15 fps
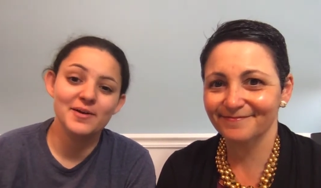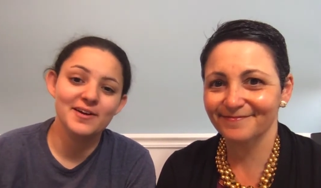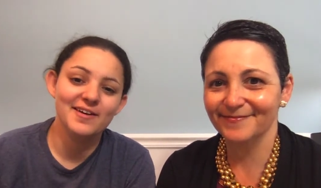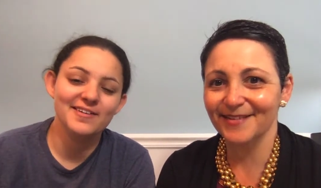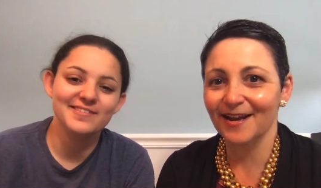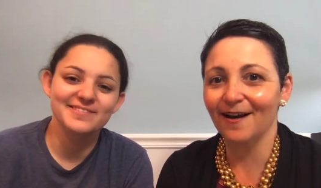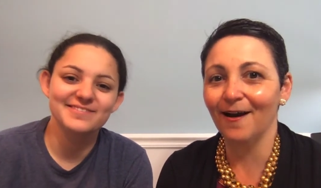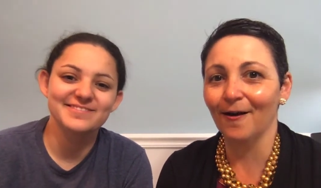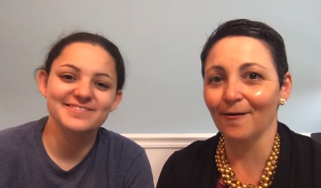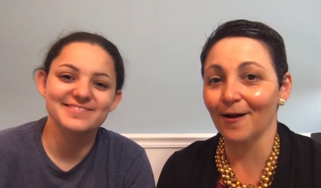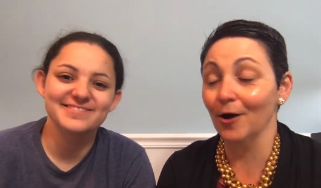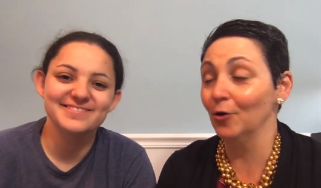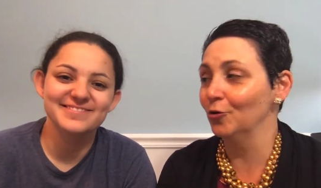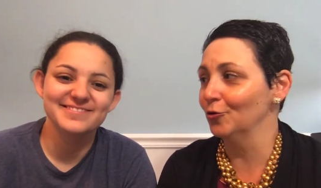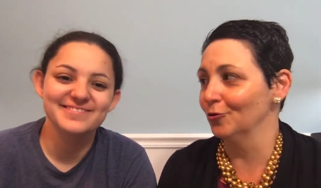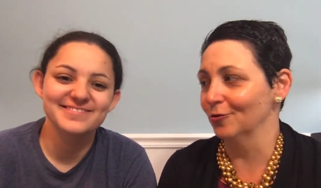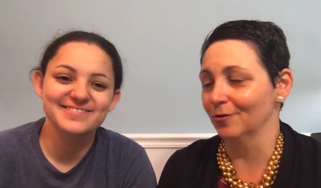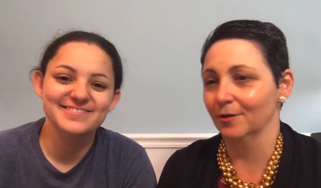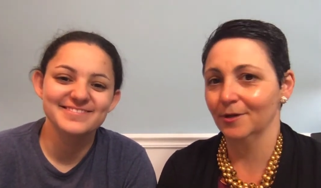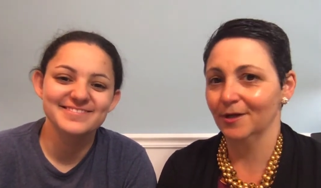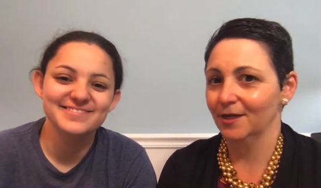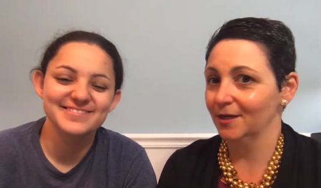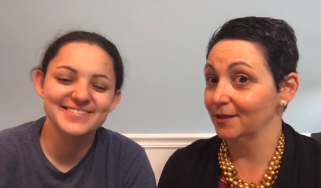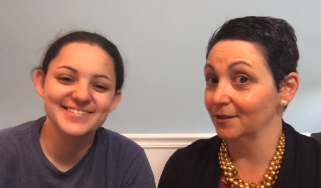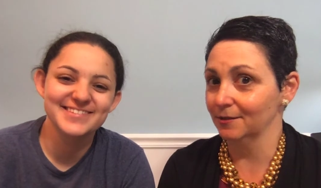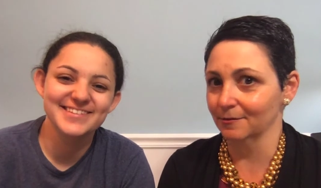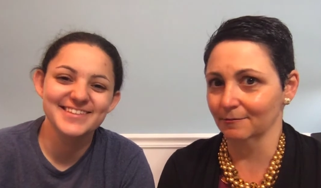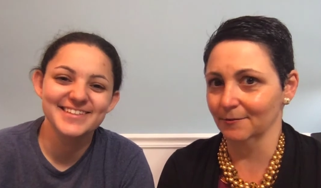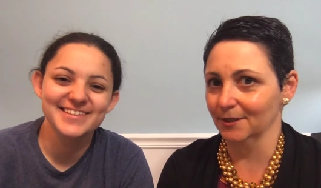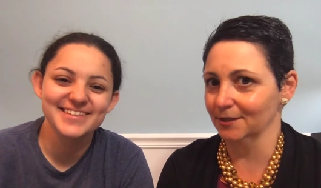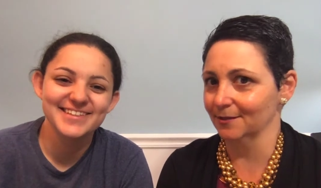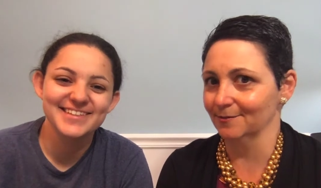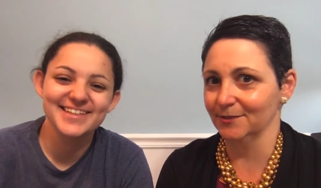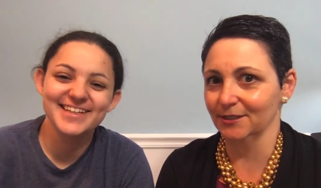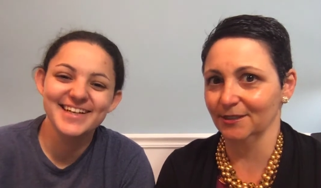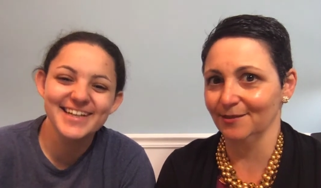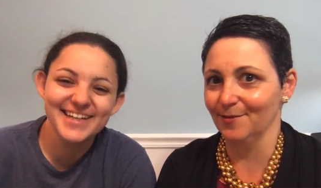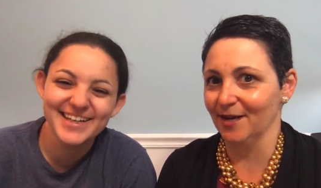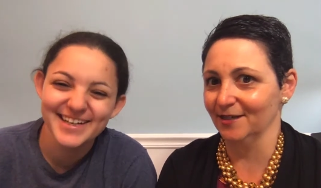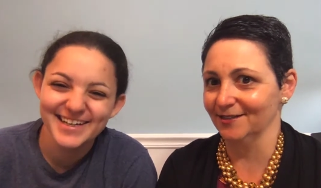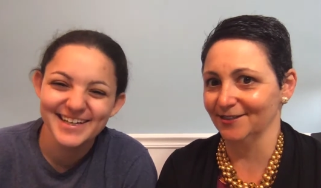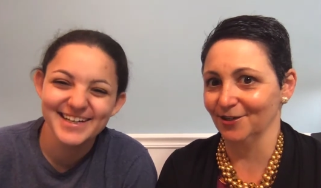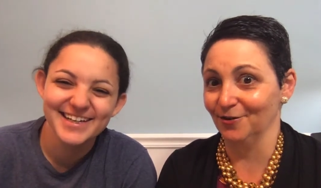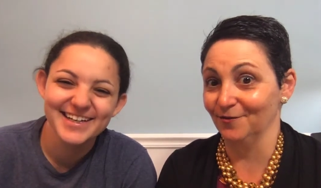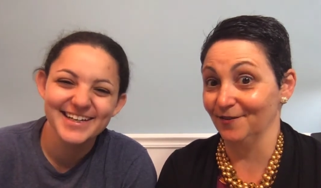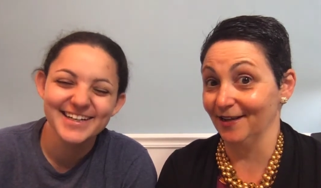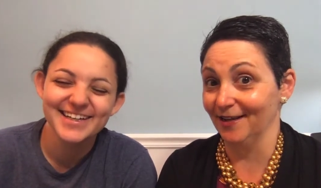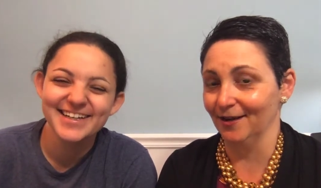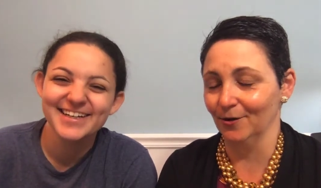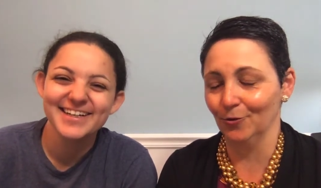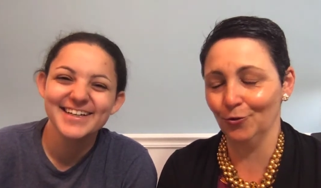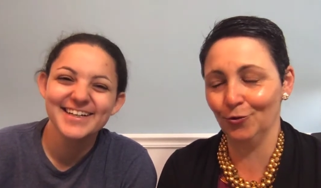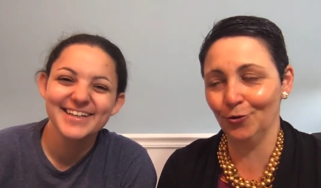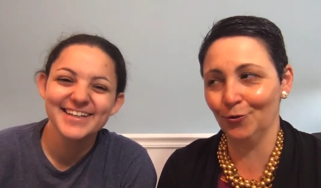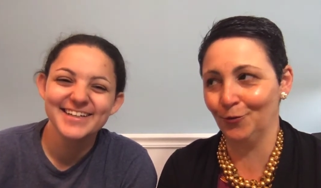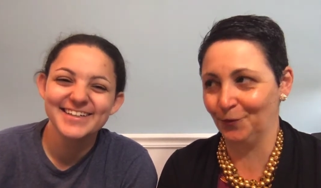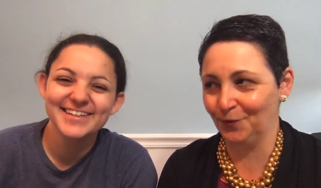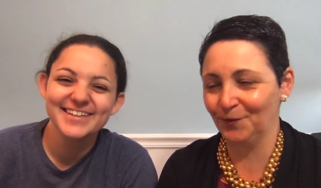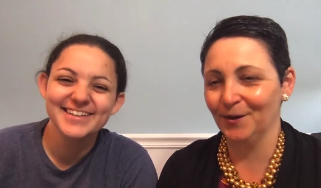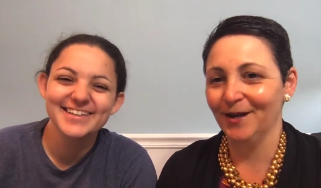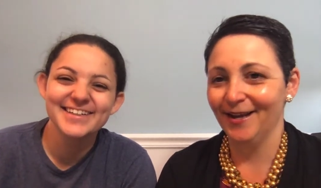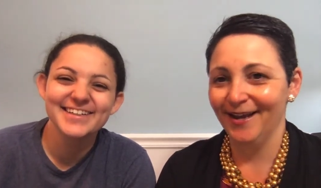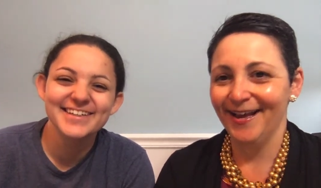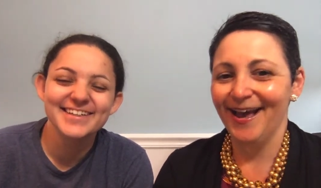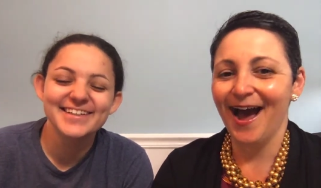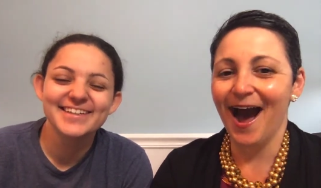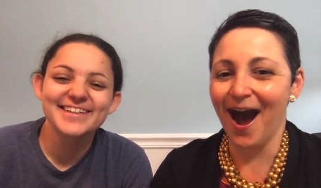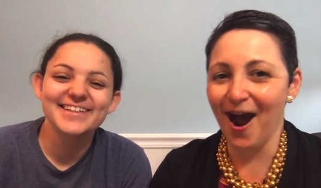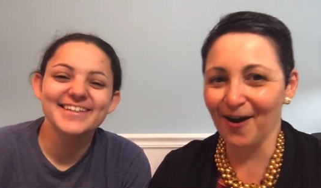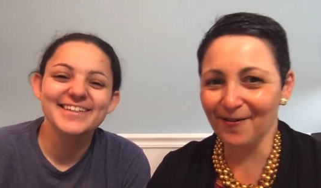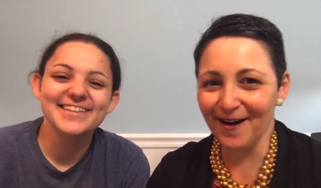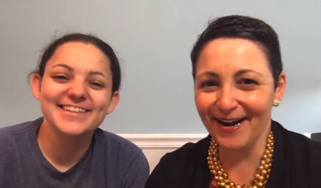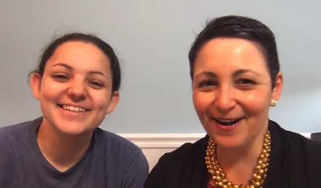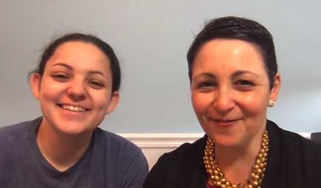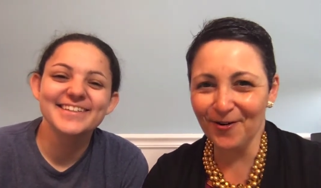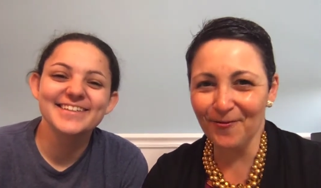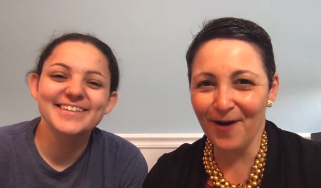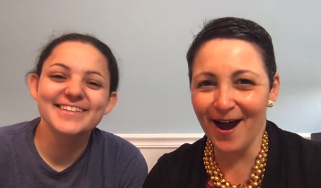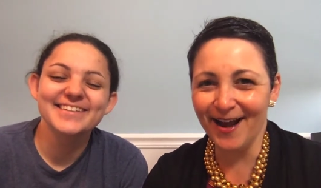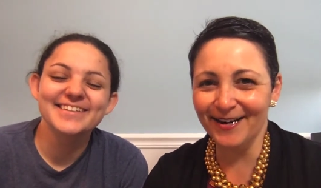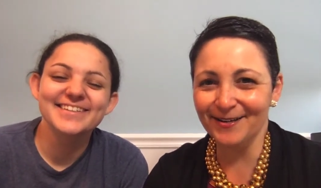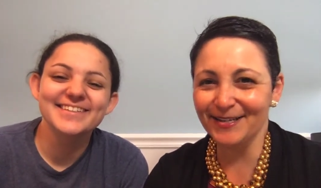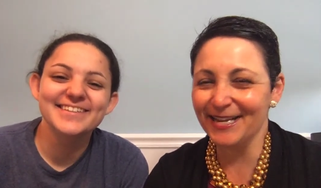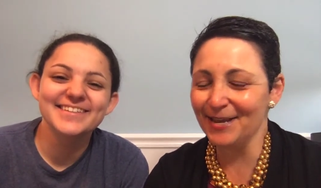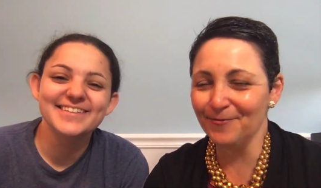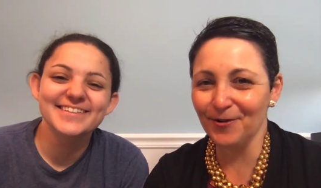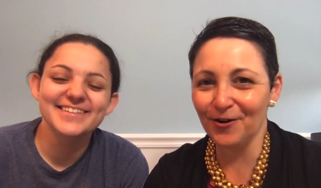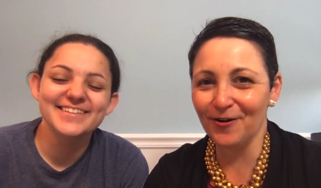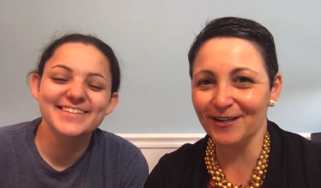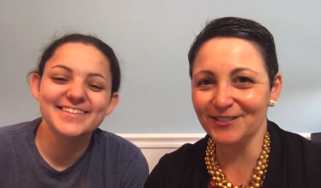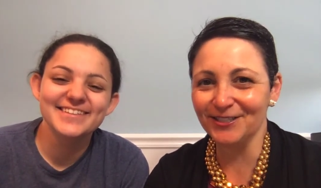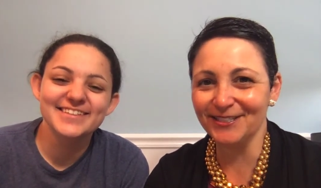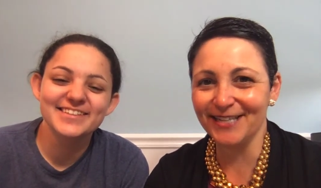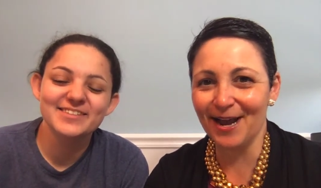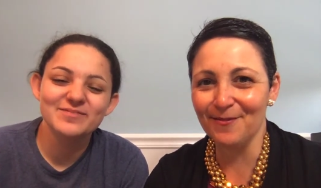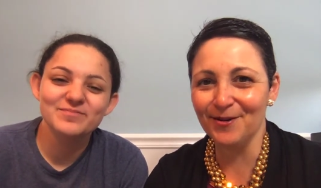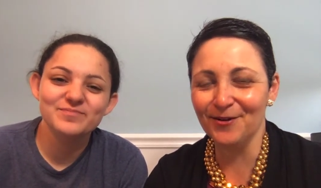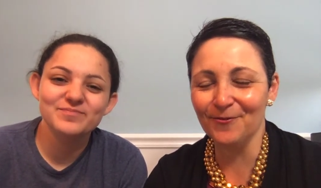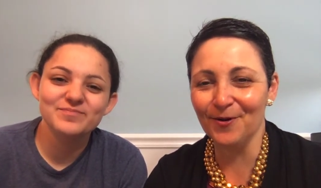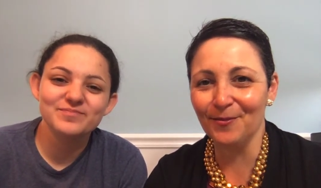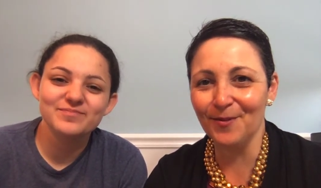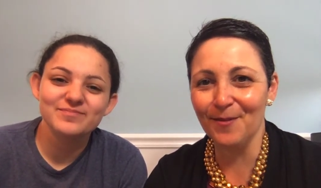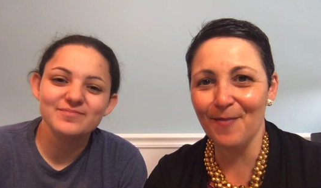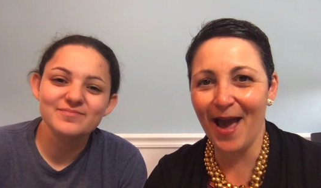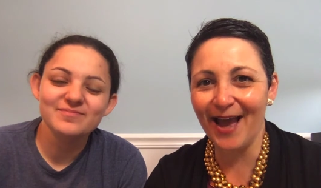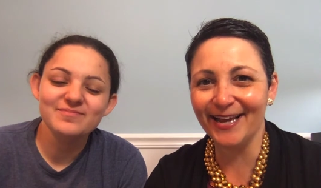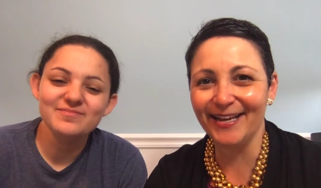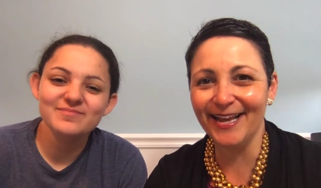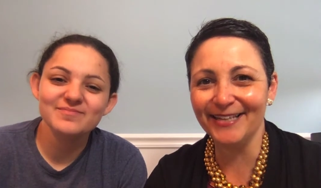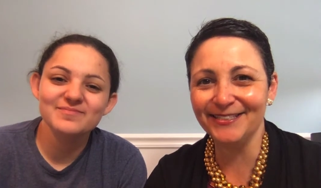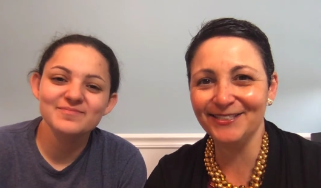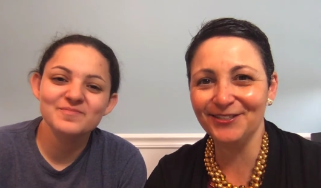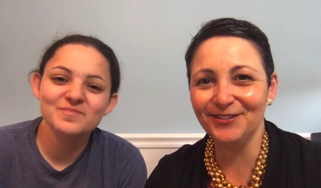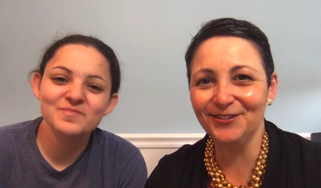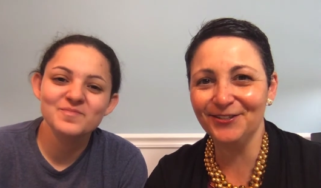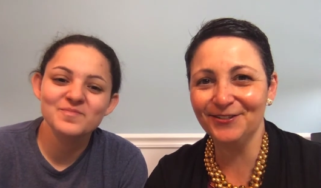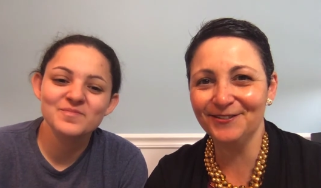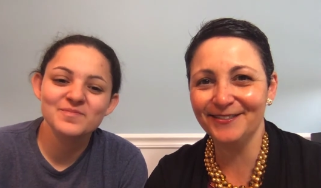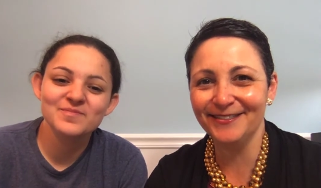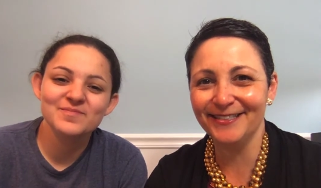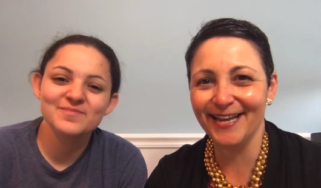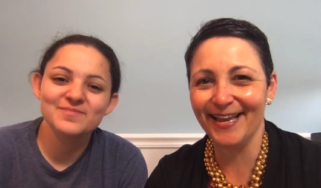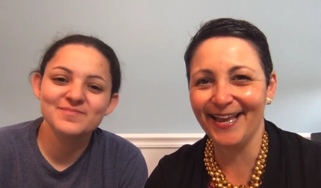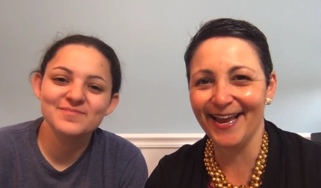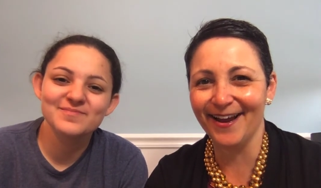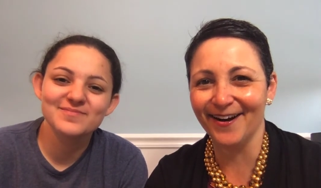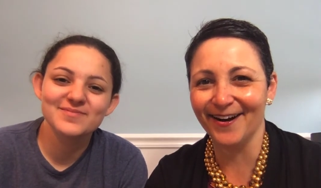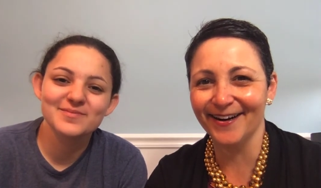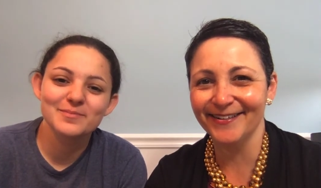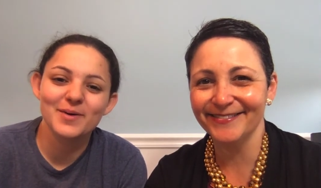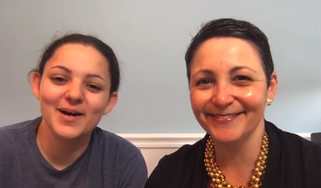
Speaker 1: me. All right. Ooh, you don't want them to email Sophie. Oof. All right, everyone. Keep your questions coming. We'll be back again soon. Take care.